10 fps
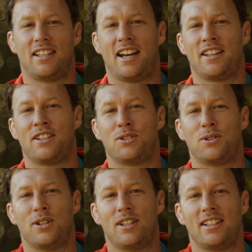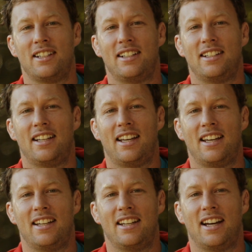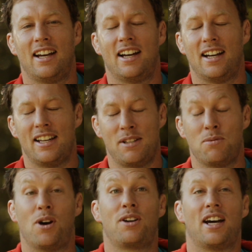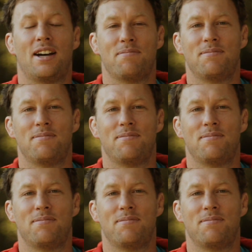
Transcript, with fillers: out the door, and, uh, and then woke up.